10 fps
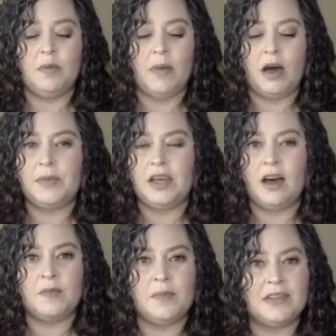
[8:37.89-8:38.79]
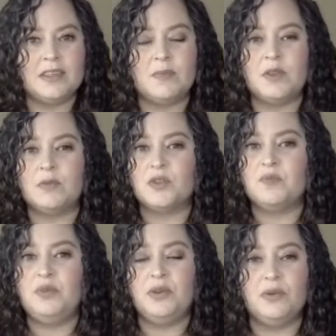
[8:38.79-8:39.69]
Poppycock makes some of the most
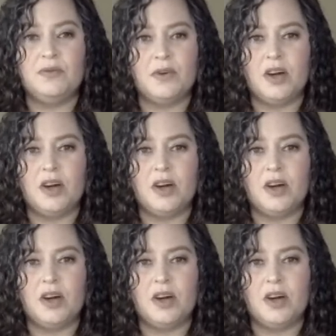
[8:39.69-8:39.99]
beautiful